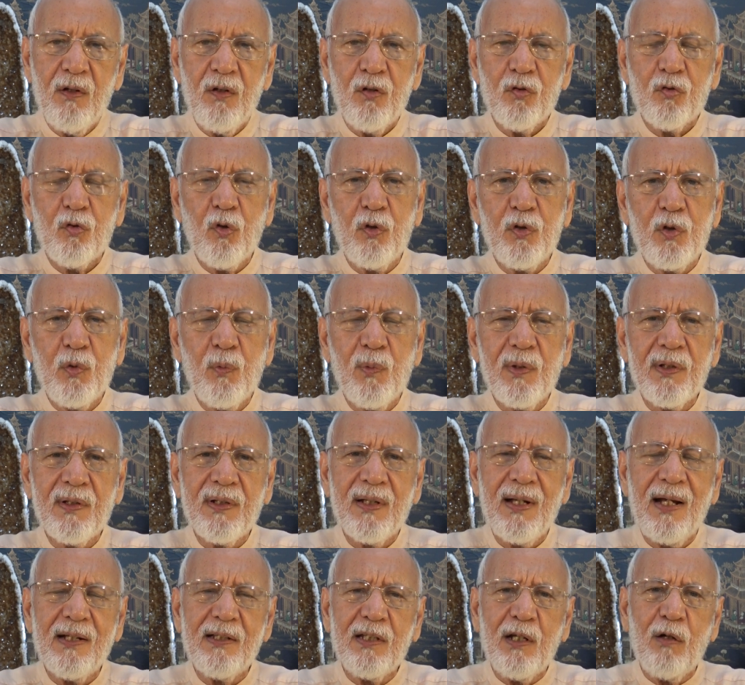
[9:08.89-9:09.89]
So you will
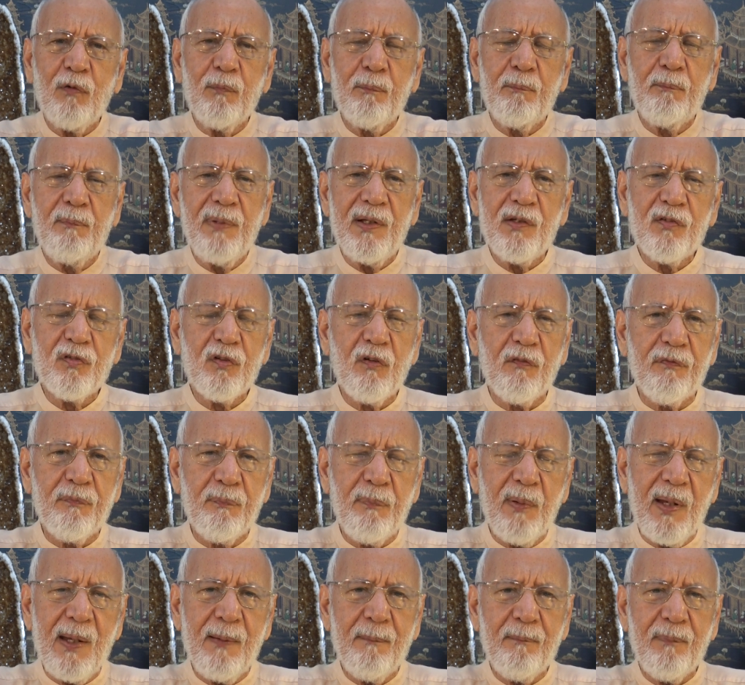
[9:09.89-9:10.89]
cut out bits
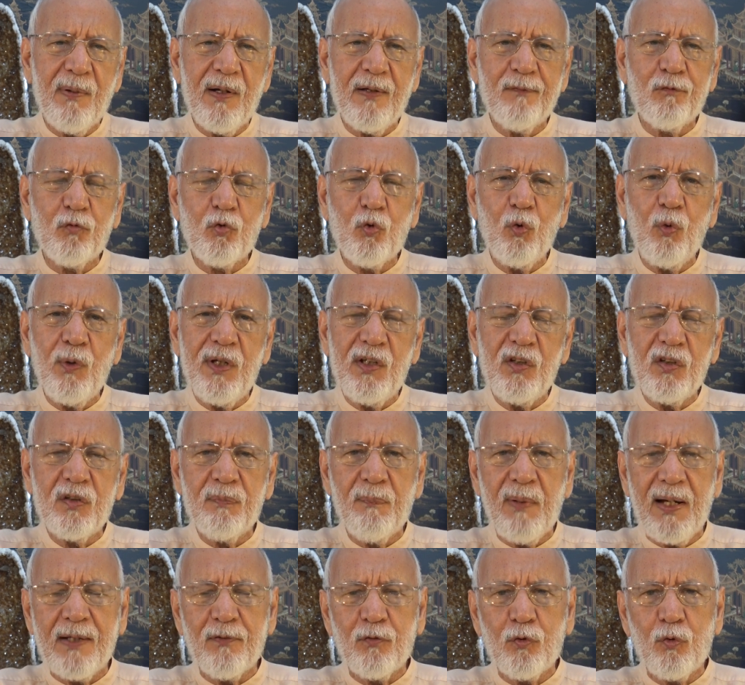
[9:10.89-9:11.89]
of paper, 2
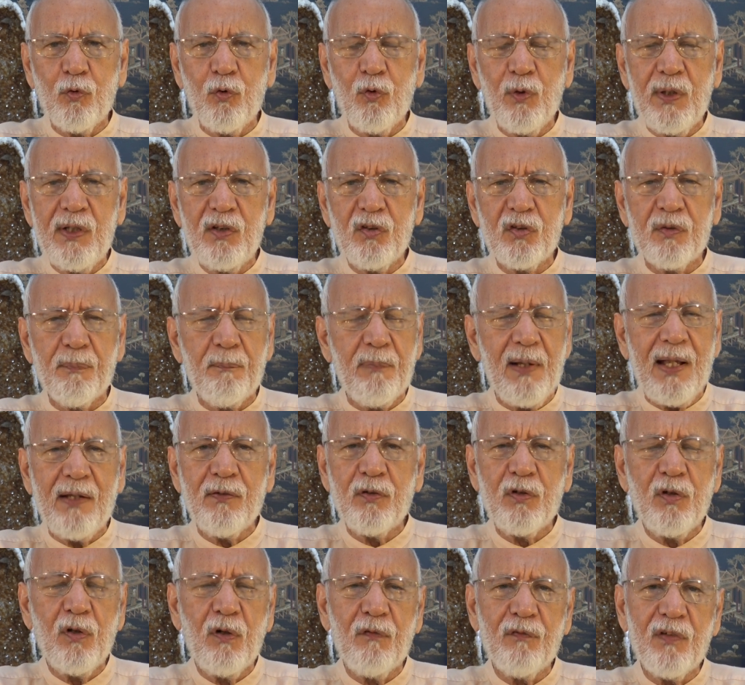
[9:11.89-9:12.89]
inch by 2 inch,
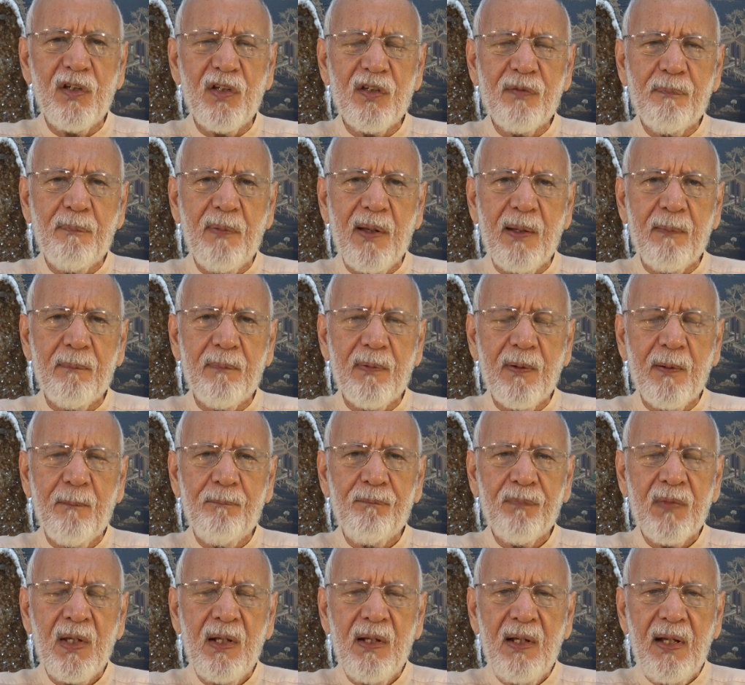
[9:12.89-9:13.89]
plenty of this paper.
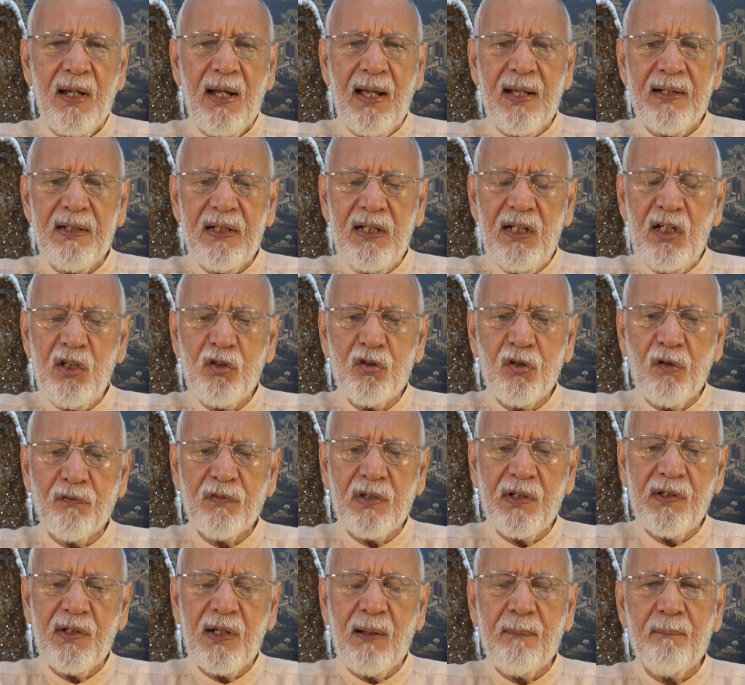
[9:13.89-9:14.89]
And each of
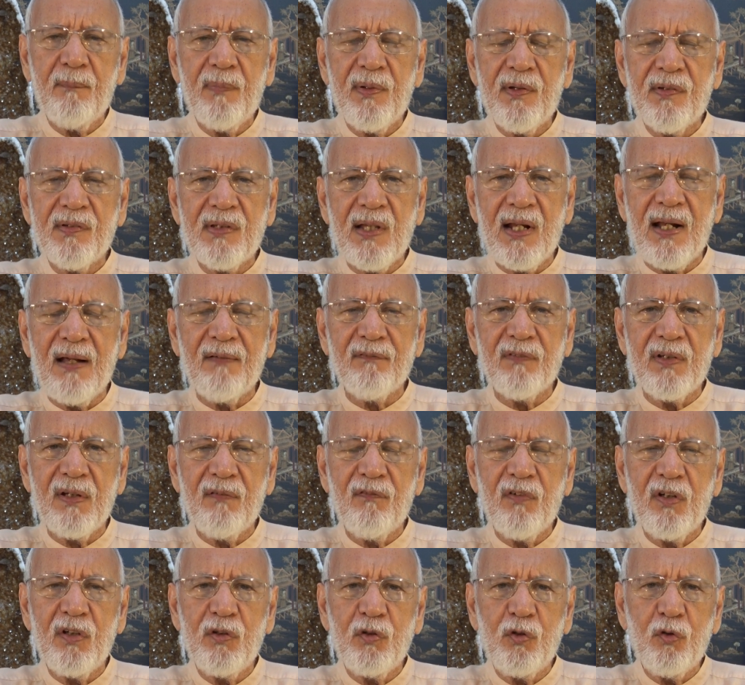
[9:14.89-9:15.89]
the numbers that I've
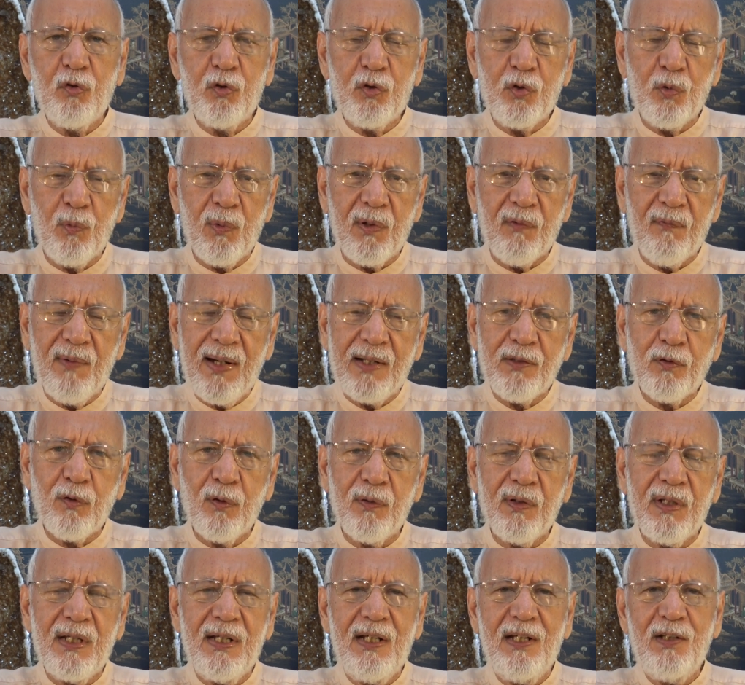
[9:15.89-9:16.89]
given you, you will write
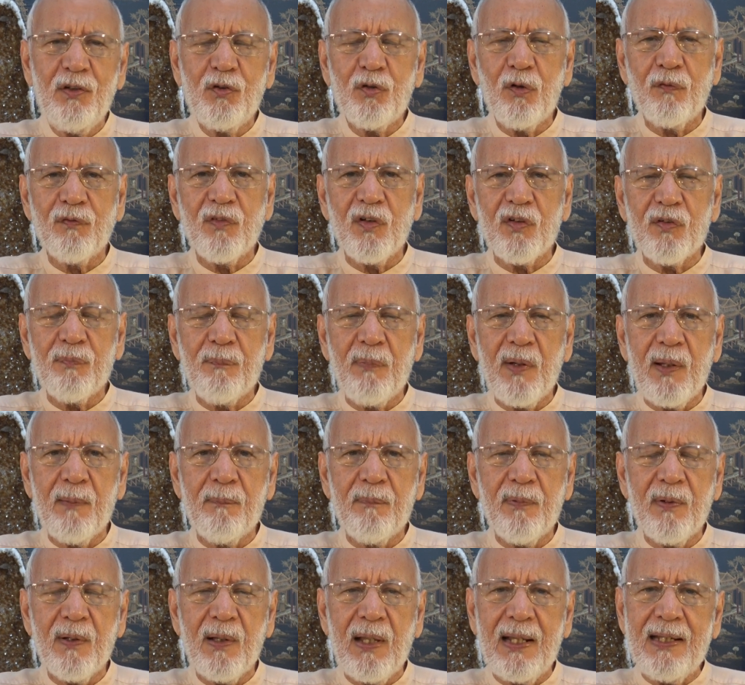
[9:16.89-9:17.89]
on each of this
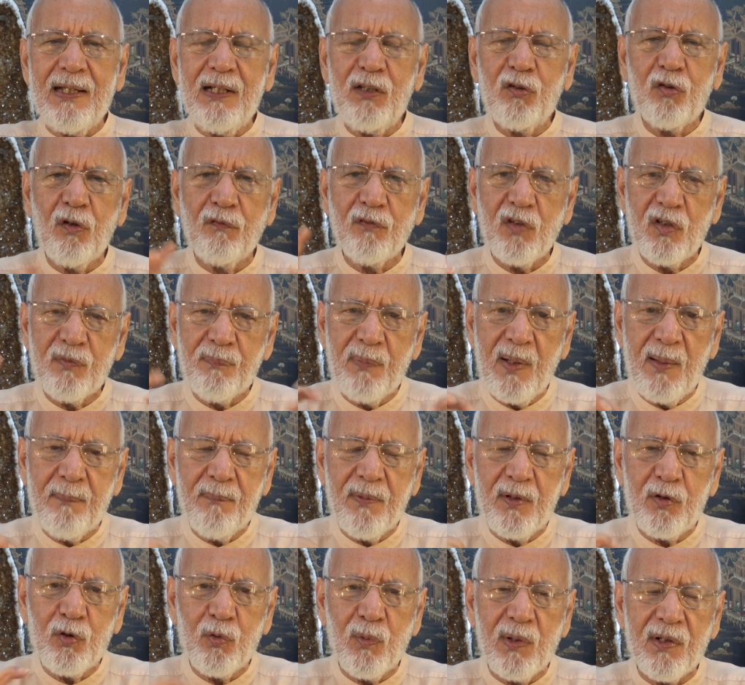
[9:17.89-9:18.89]
paper. And each of this
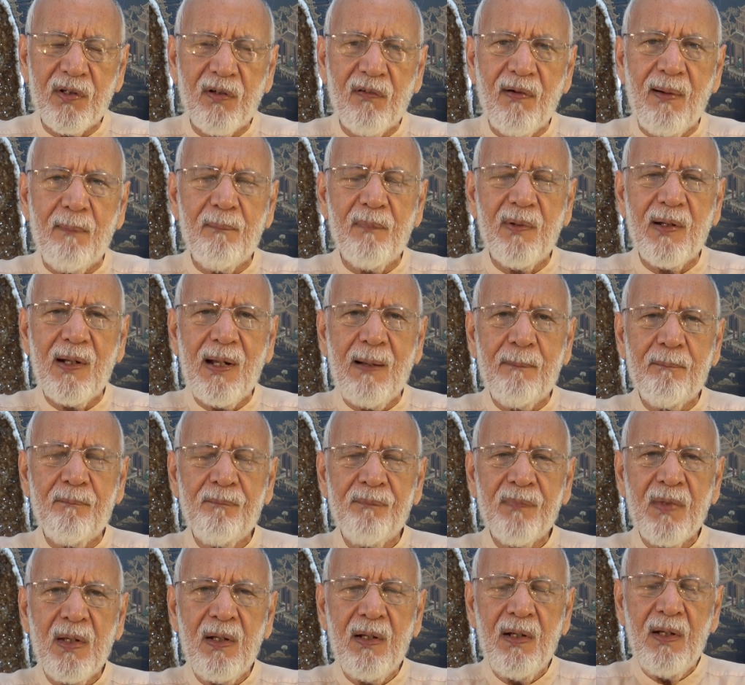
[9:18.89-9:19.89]
paper, you will crumble
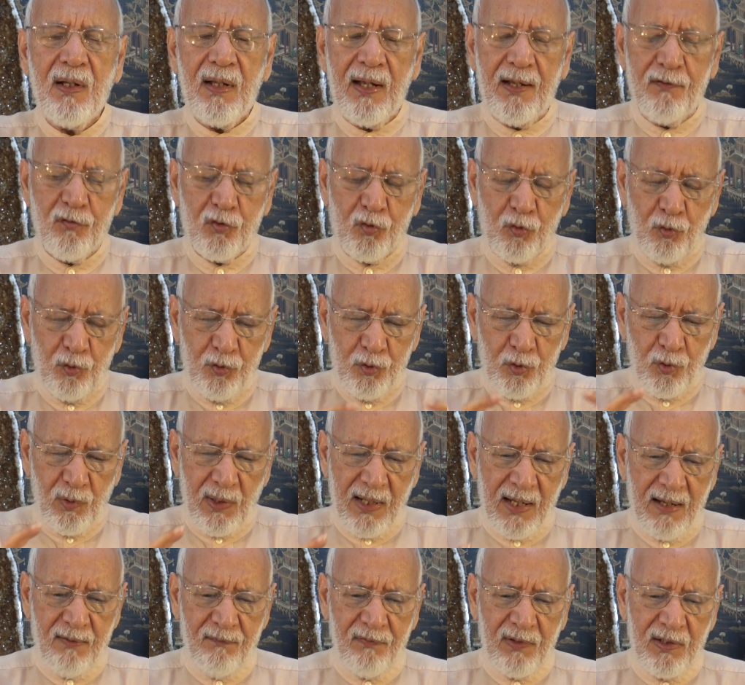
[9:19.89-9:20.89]
up. And soon you'll
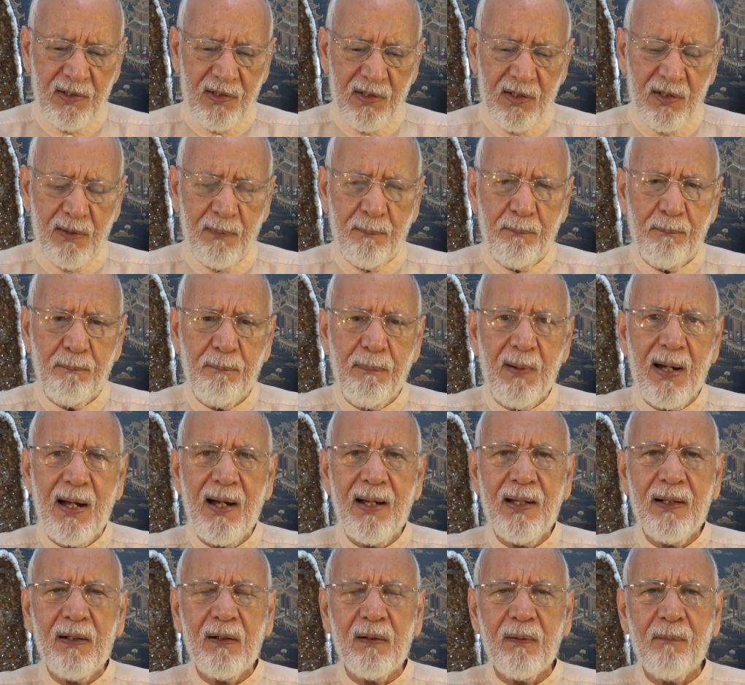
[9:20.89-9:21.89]
have a little
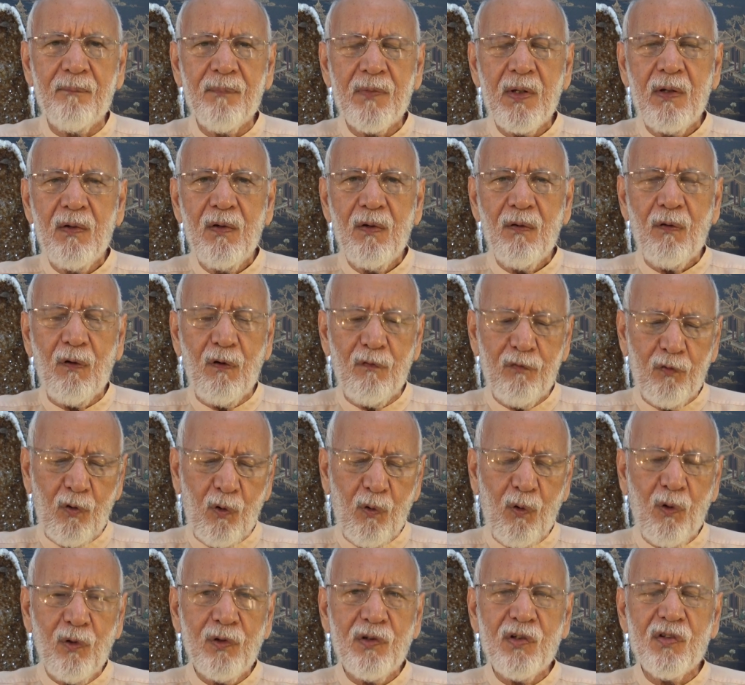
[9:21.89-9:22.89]
pile of
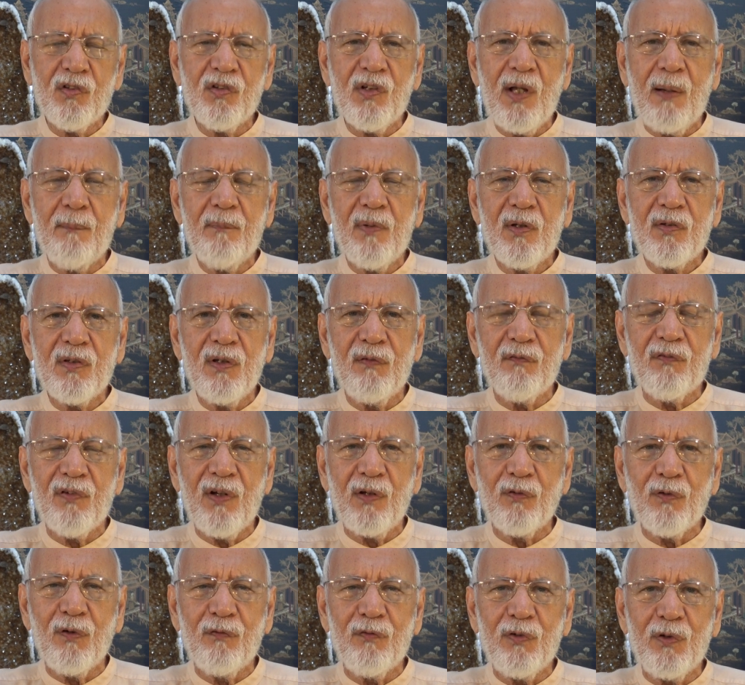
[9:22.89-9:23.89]
all these numbers in
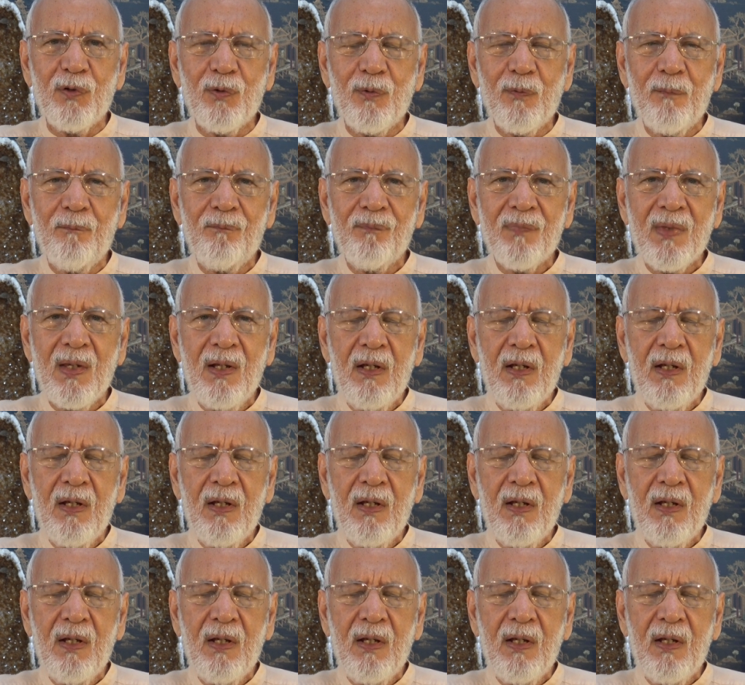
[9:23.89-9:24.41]
front of you.